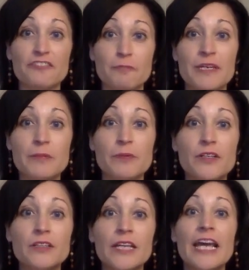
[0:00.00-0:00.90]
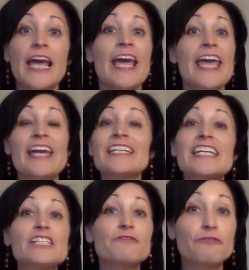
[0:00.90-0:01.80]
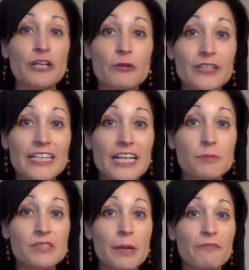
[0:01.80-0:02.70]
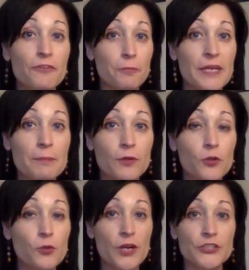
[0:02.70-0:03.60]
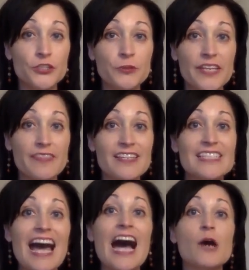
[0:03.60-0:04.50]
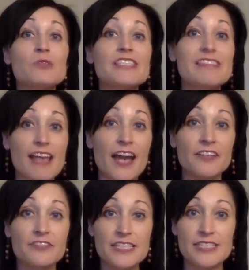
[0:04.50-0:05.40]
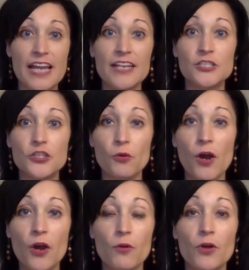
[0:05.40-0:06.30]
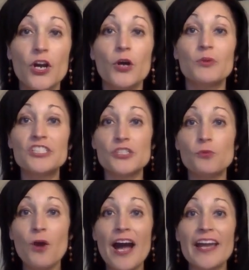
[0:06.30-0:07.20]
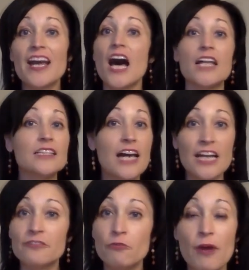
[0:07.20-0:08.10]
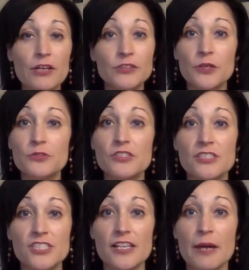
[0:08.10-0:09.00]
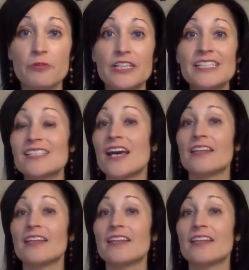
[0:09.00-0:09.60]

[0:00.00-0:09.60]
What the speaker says: of people, and it frequently comes up for people who are doing things outside of the status quo, which is why a lot of well-known celebrities